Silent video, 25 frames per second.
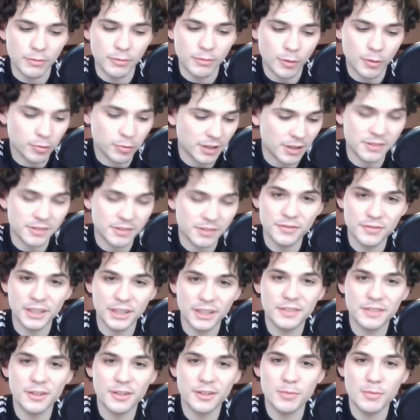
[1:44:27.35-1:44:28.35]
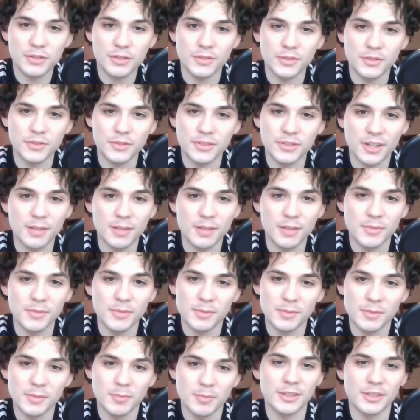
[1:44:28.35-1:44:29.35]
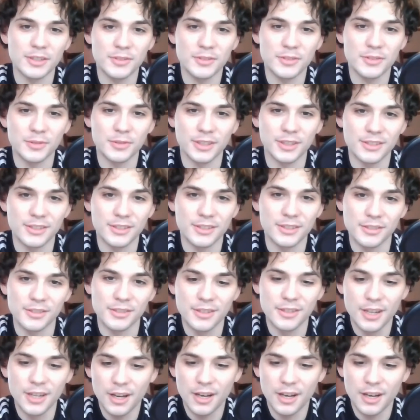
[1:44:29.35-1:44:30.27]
Well, Preston, thank you very much for your time. It's been brilliant talking to you.